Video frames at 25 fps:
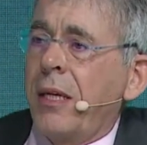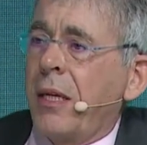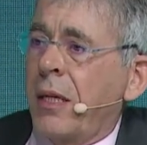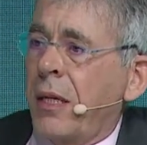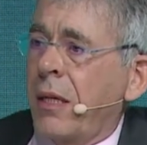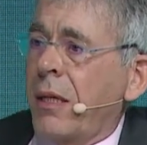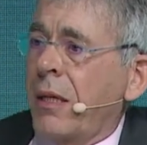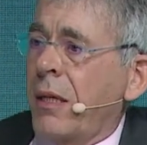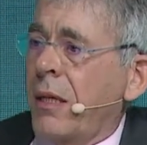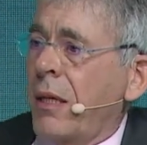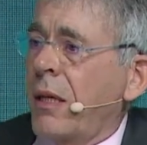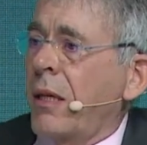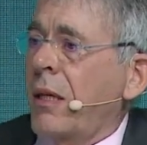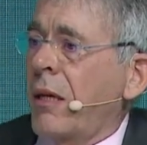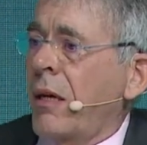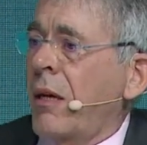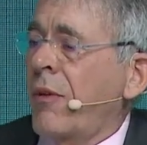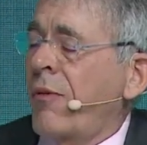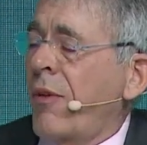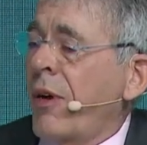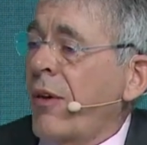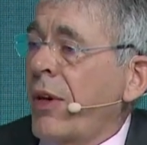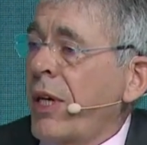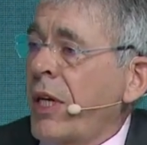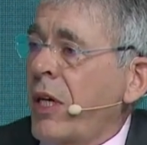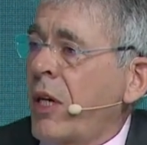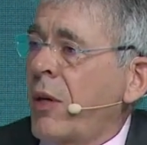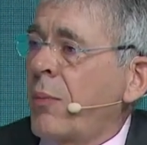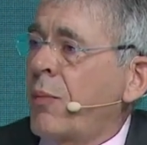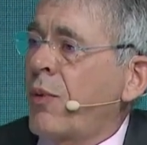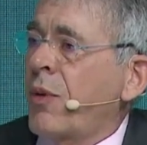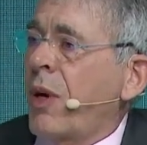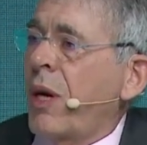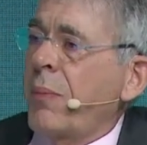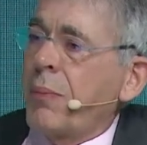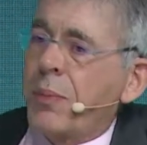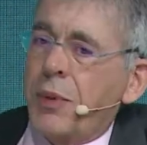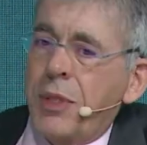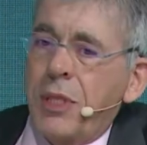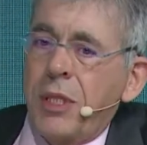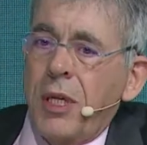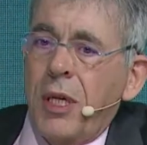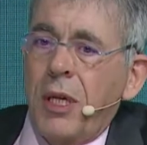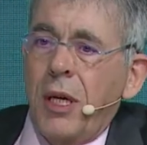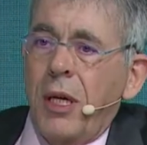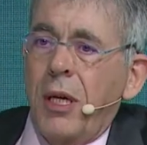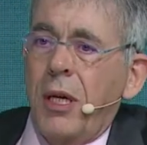a very abrupt